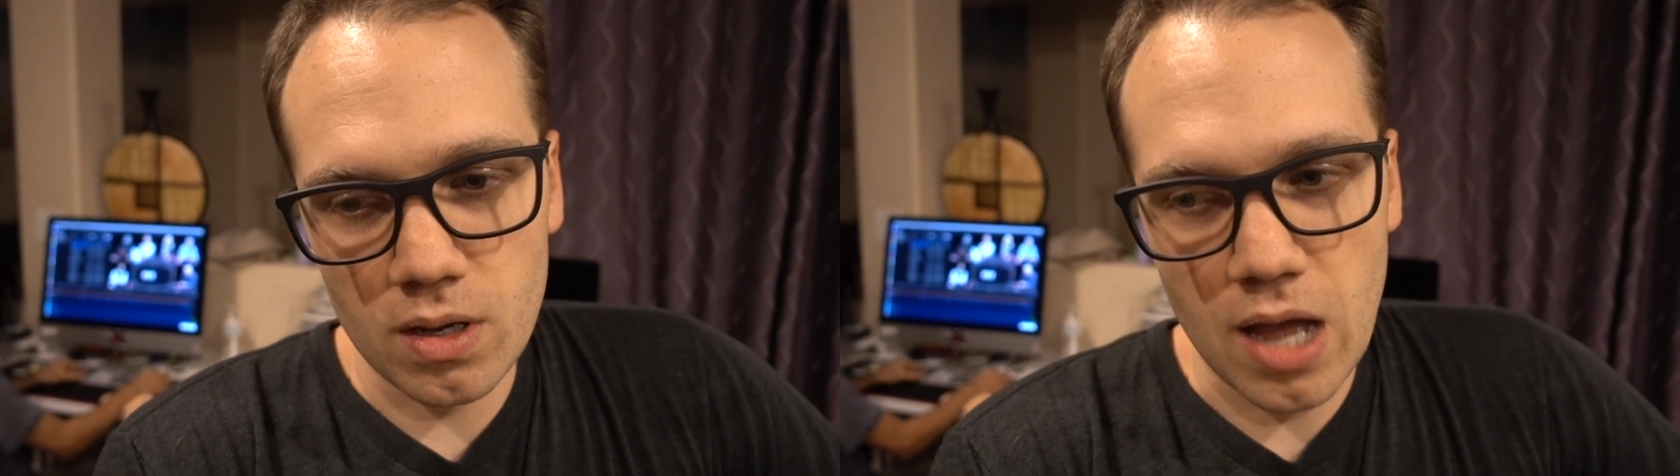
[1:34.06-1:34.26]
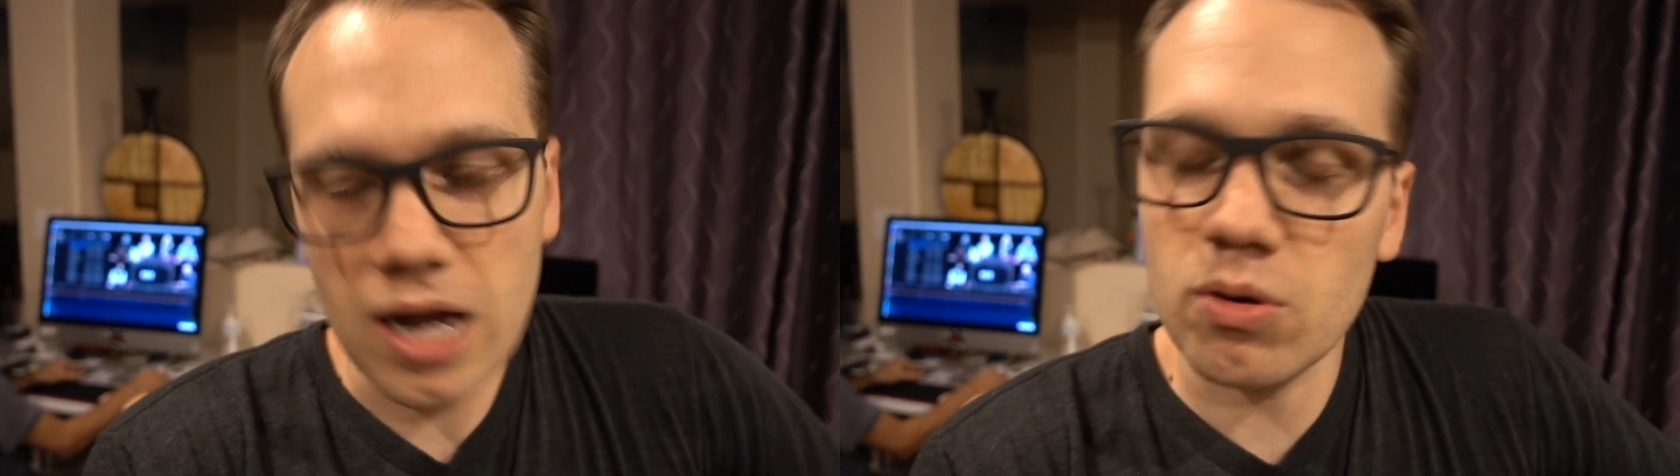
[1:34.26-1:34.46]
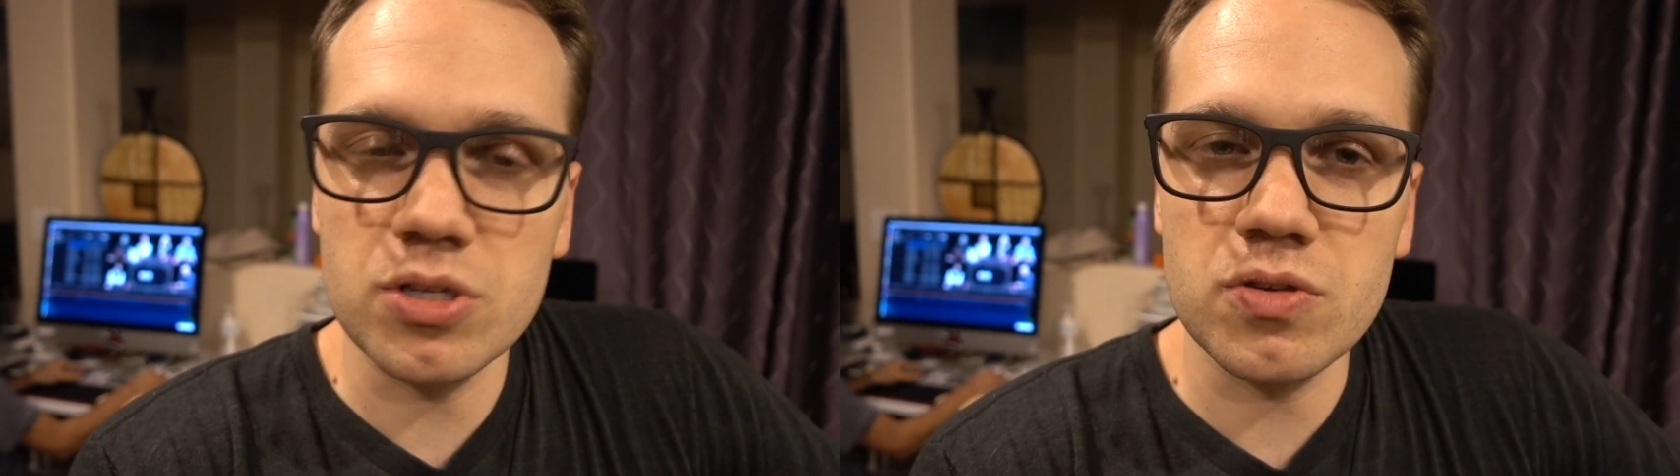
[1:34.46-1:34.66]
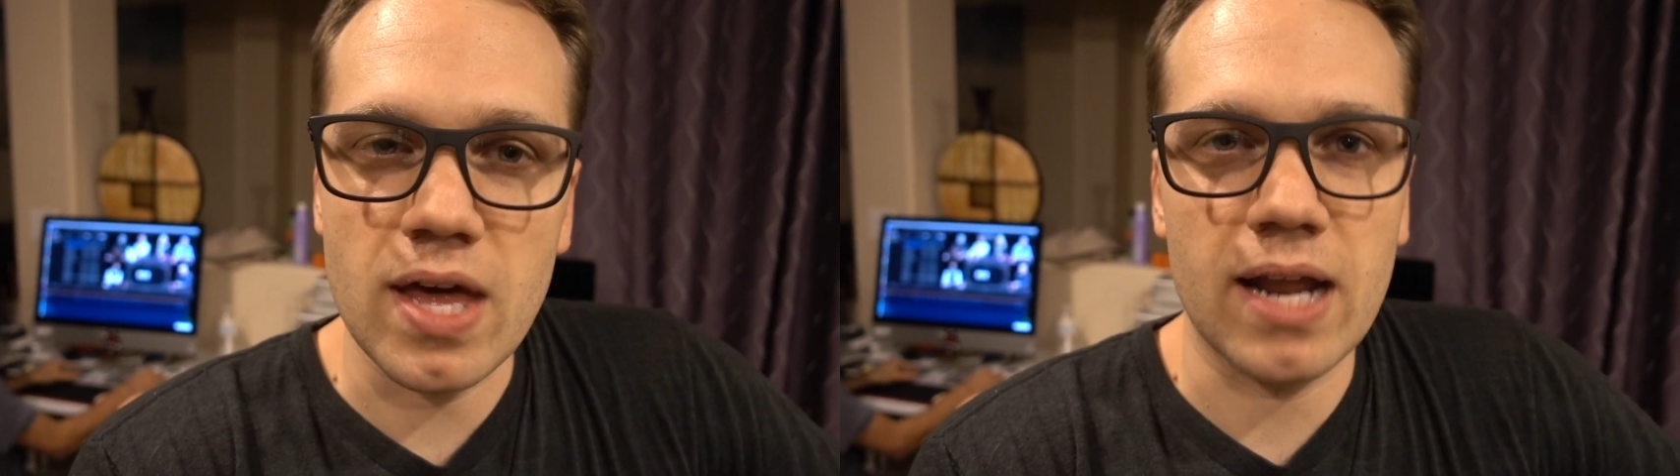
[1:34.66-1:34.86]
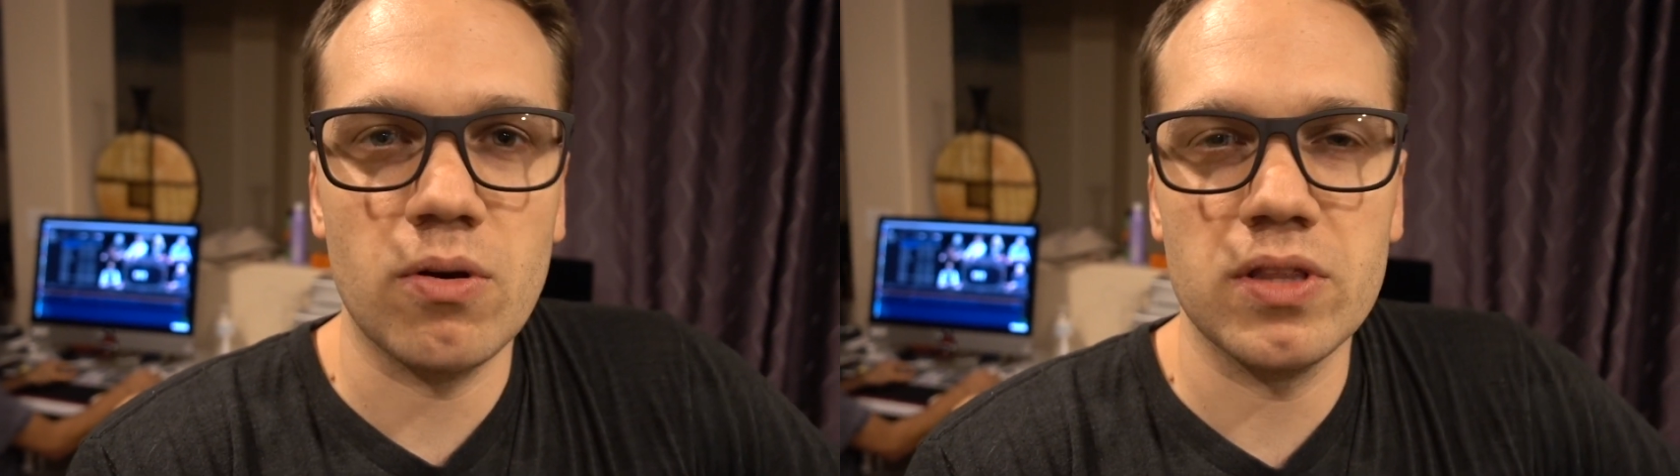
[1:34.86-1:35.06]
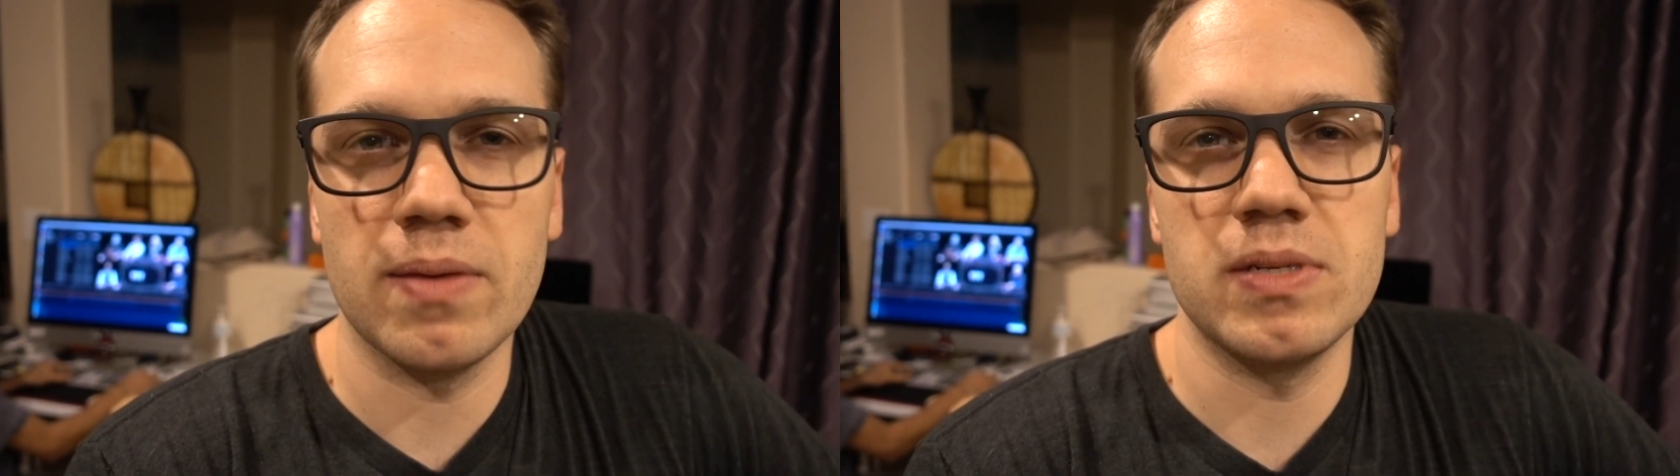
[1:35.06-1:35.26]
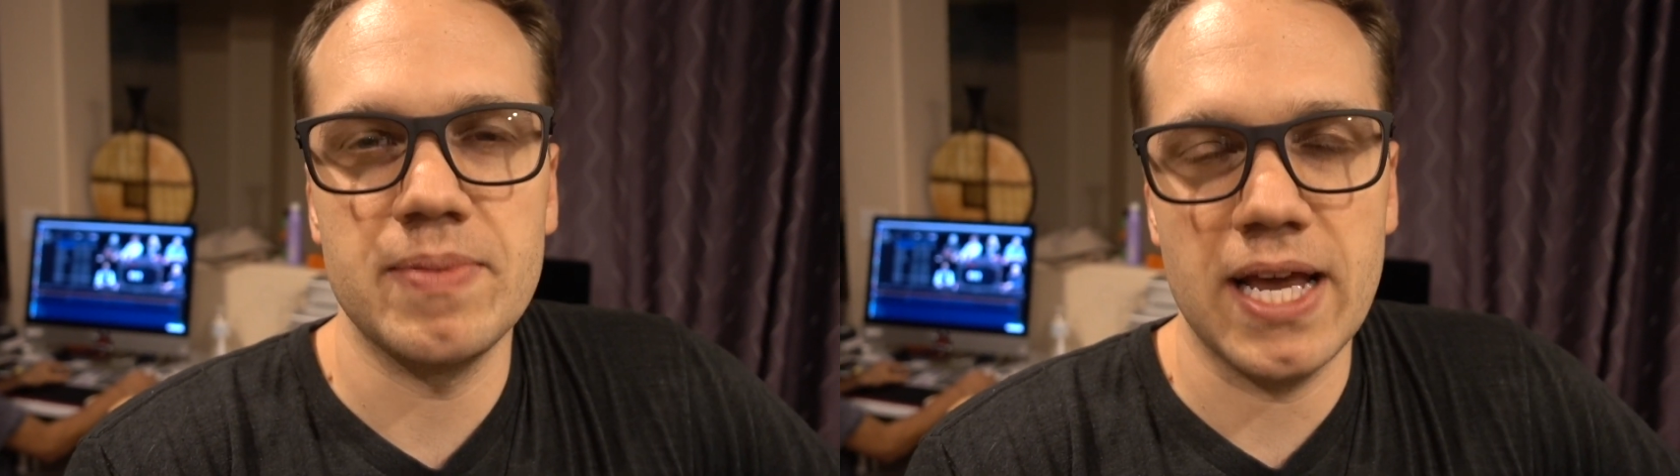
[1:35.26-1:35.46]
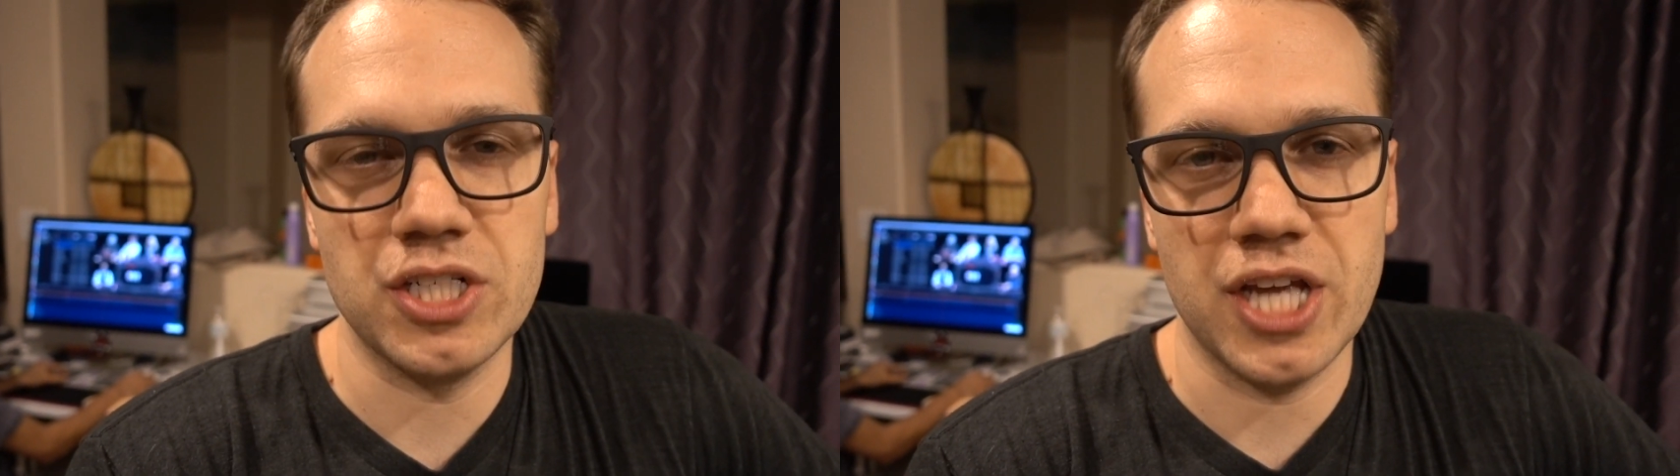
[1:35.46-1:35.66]
don't want to do that. I want them to
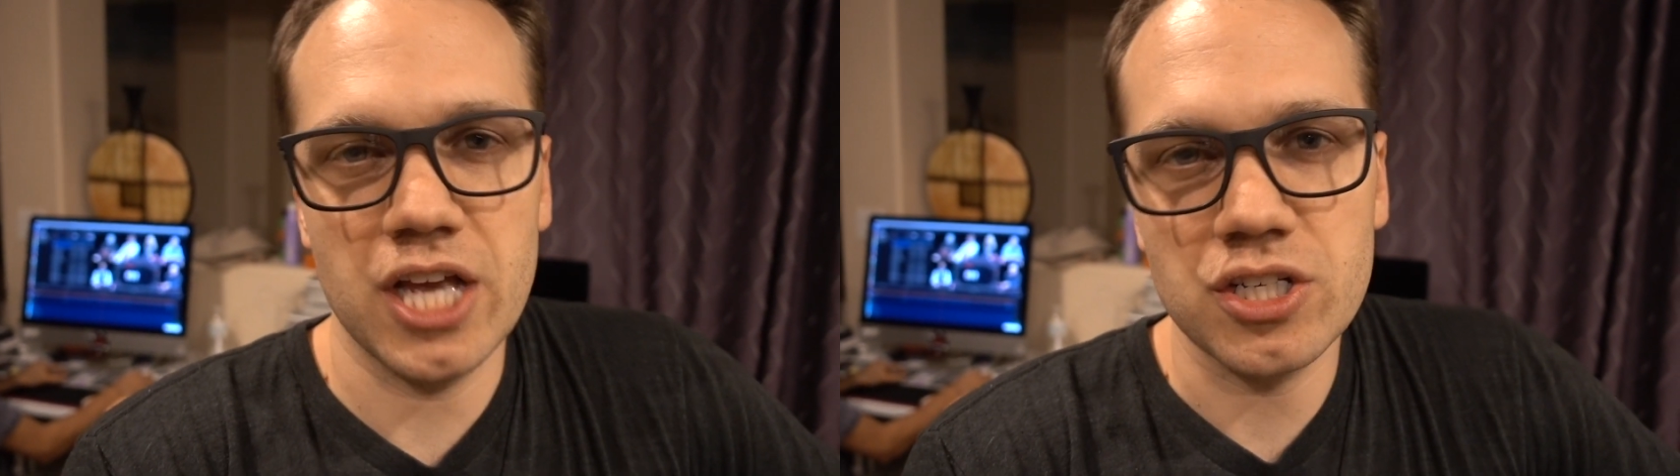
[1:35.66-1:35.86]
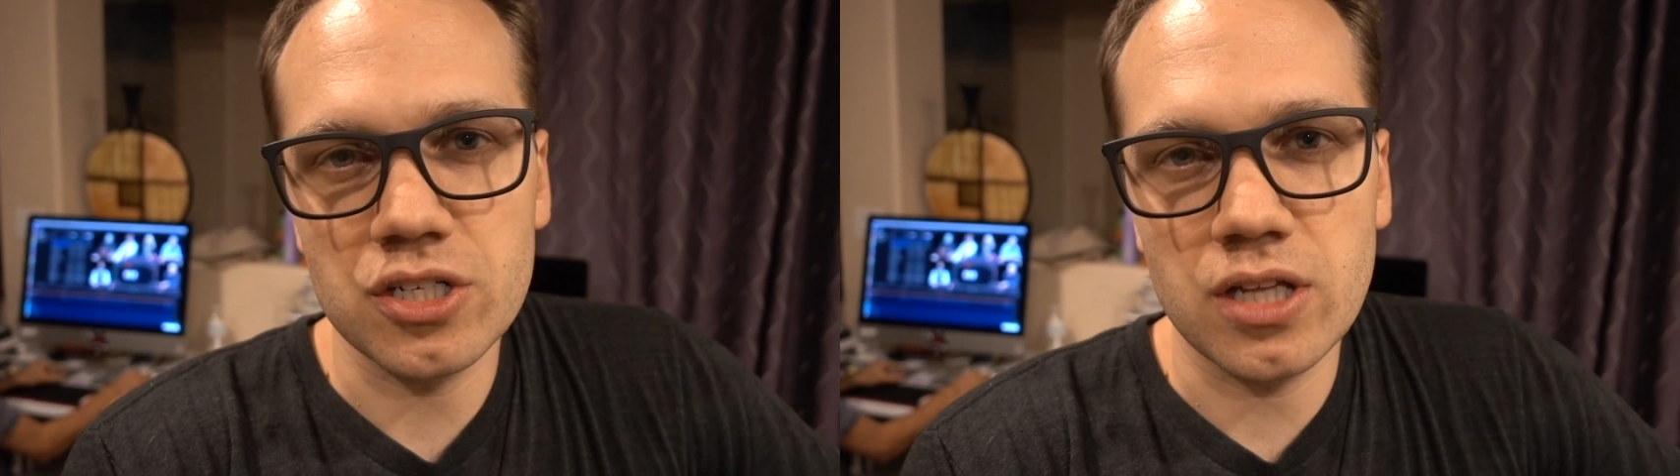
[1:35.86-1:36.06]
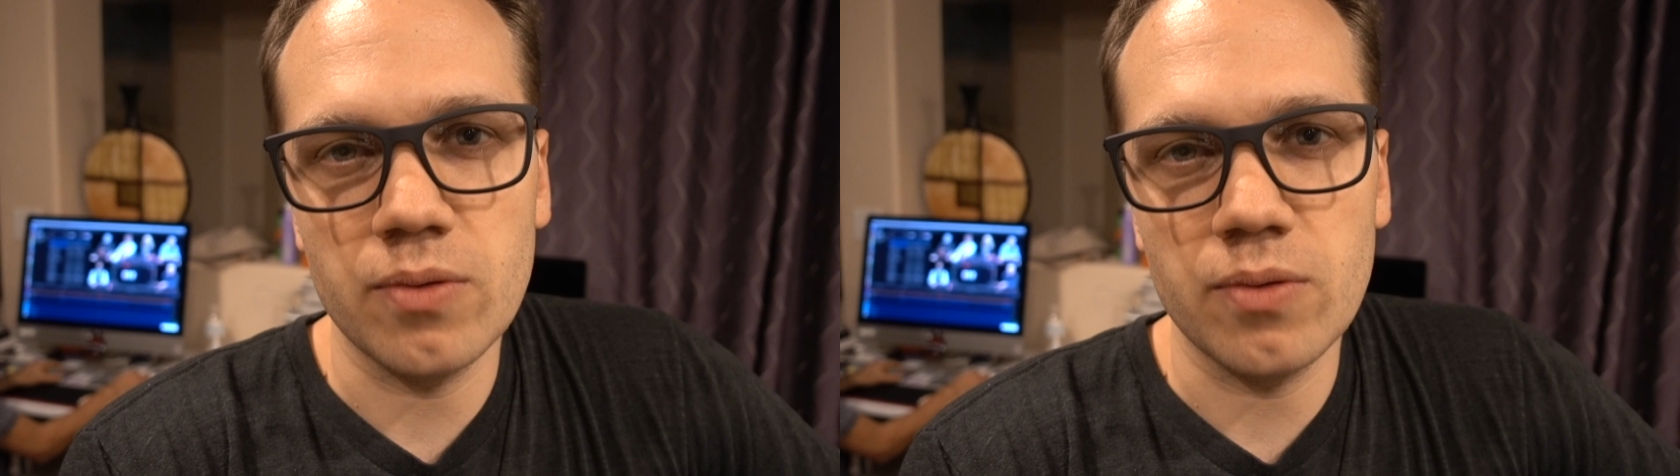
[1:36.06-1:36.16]
be educational.